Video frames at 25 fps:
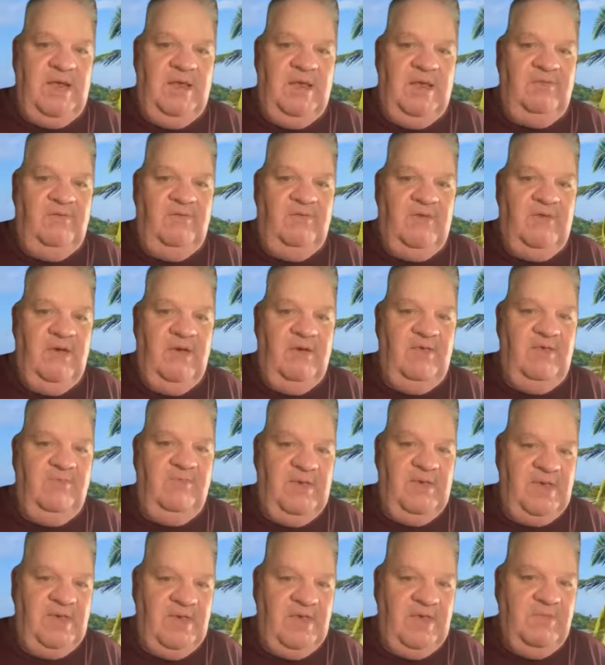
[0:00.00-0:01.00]
and so he's
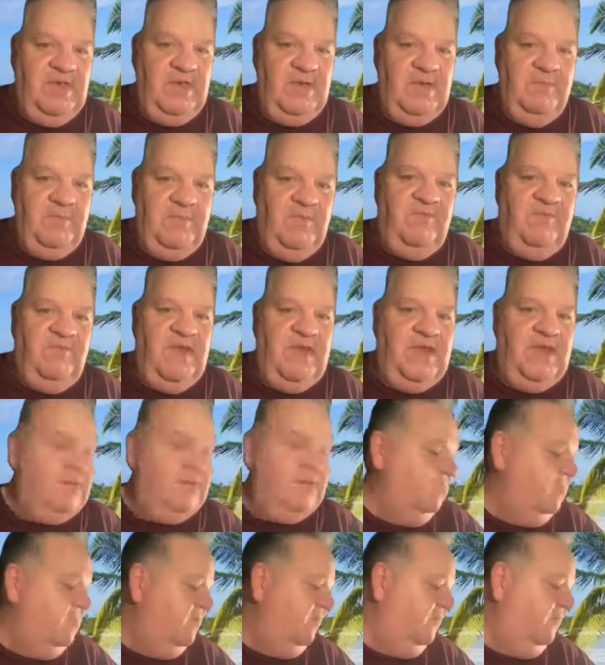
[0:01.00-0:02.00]
becoming a prophetic
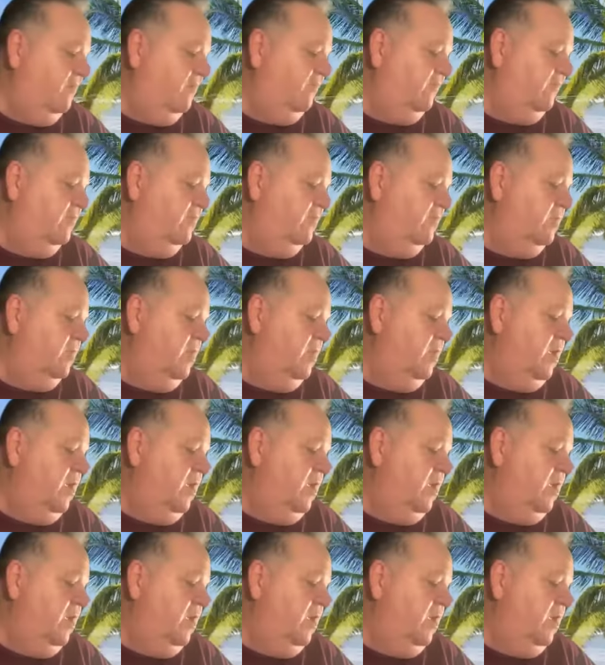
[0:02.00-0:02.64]
musician.